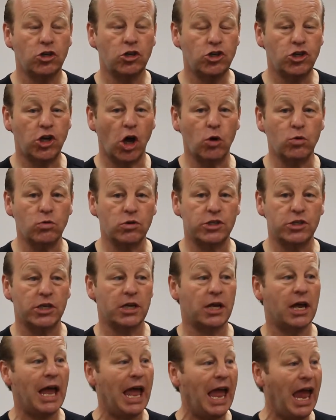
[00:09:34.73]
Don't
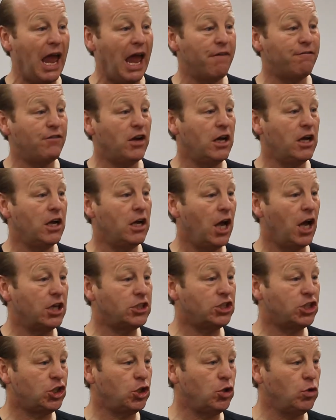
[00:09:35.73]
ever
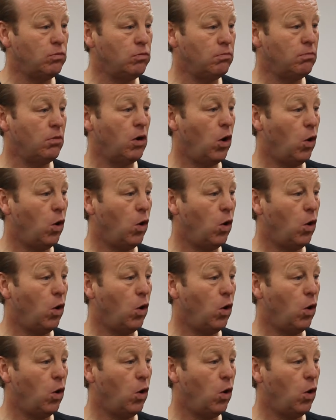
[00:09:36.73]
assume